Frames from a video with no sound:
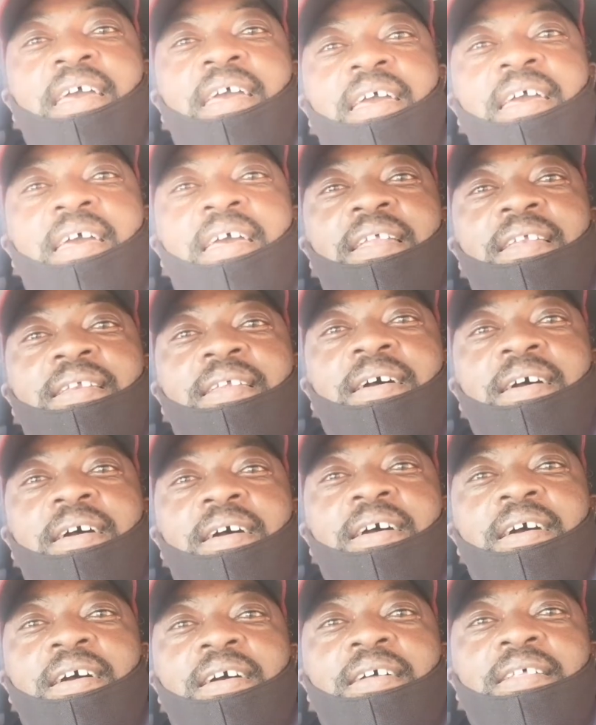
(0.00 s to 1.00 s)
And
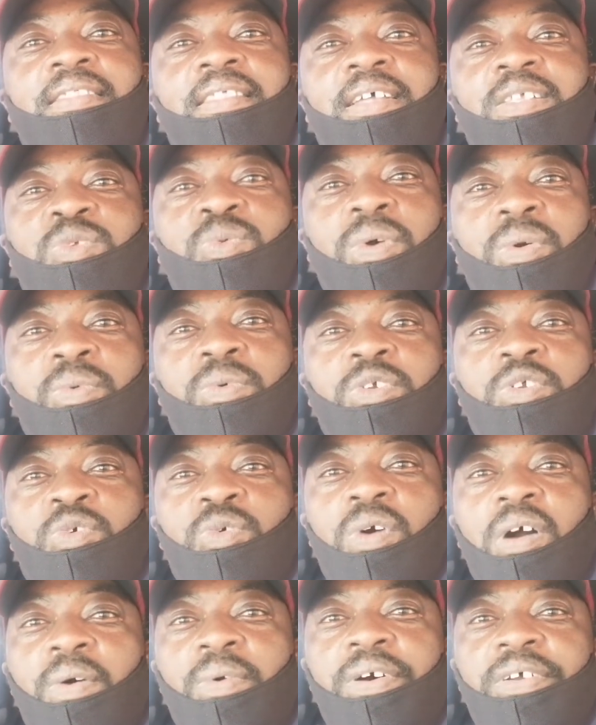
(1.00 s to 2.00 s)
that's why we'll
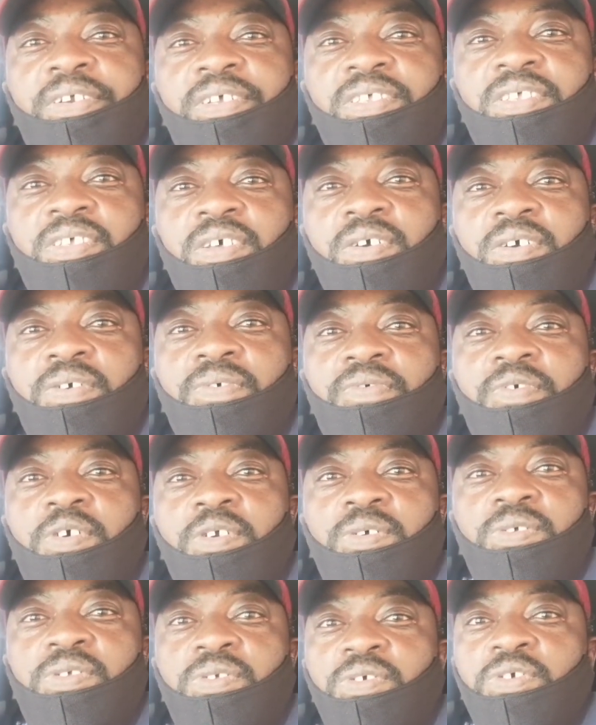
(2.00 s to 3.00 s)
do our reserve
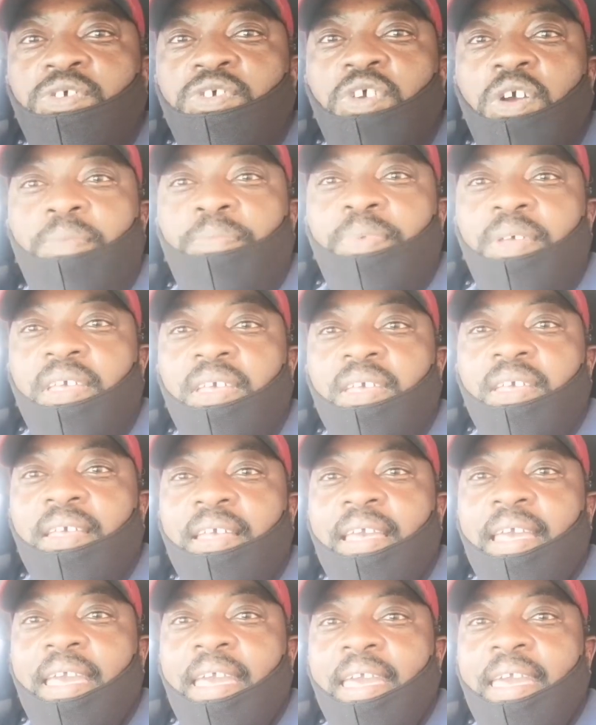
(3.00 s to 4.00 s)
grocery
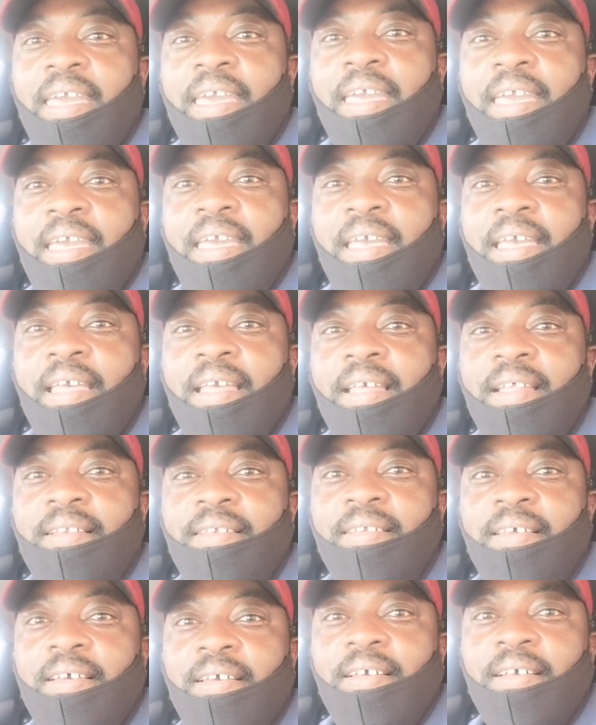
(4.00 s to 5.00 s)
shopping,
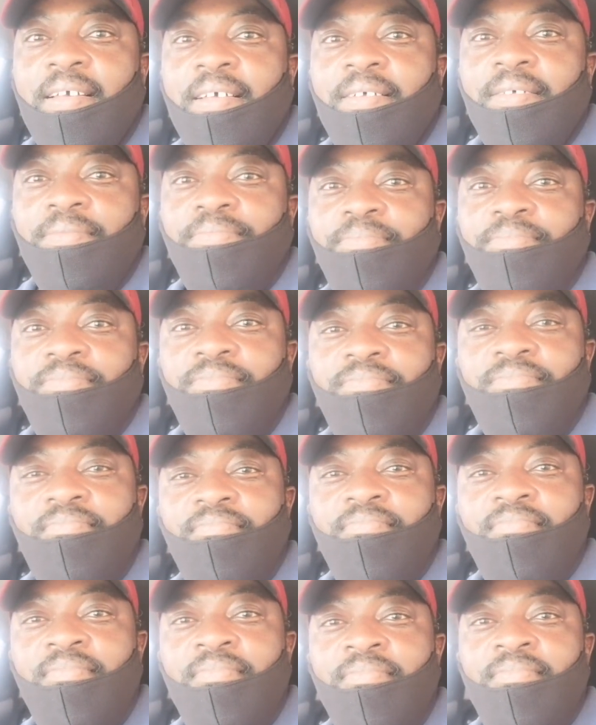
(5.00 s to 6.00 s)
and
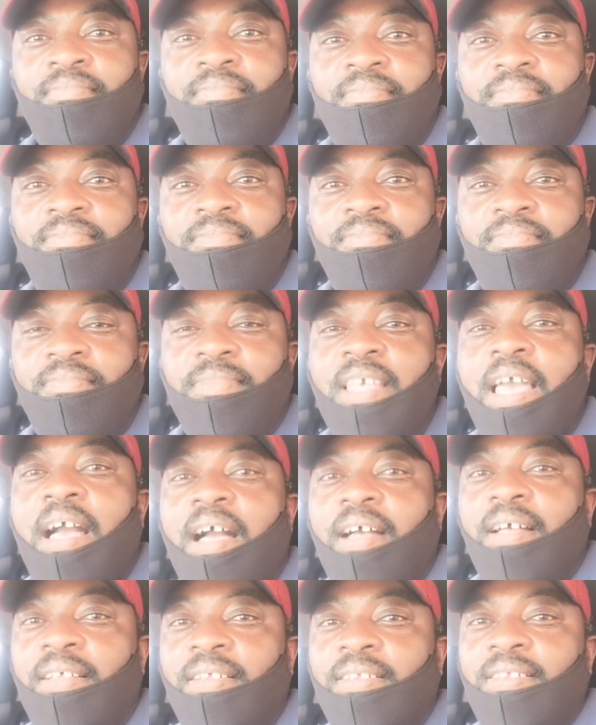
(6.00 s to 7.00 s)

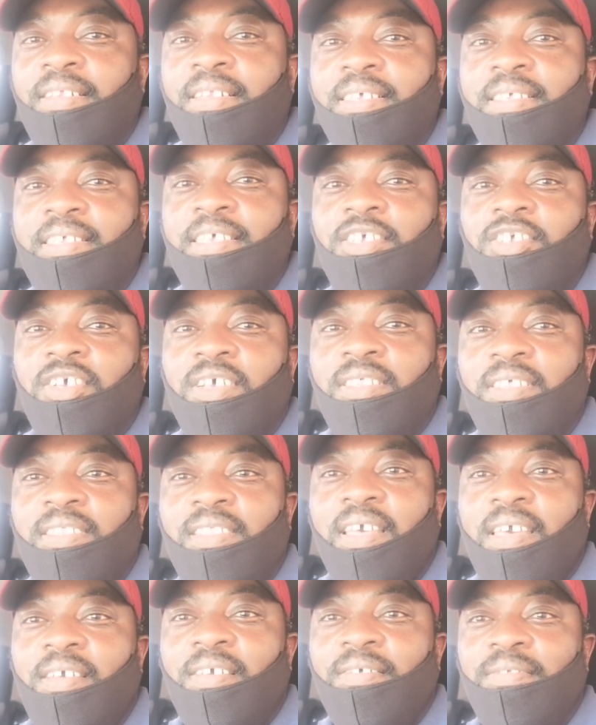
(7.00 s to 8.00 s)
yeah, let's see each other
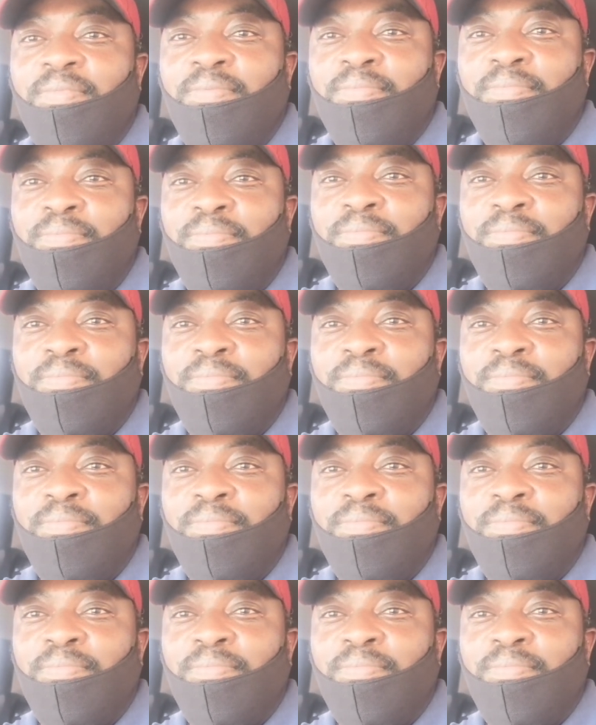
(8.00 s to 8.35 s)
there.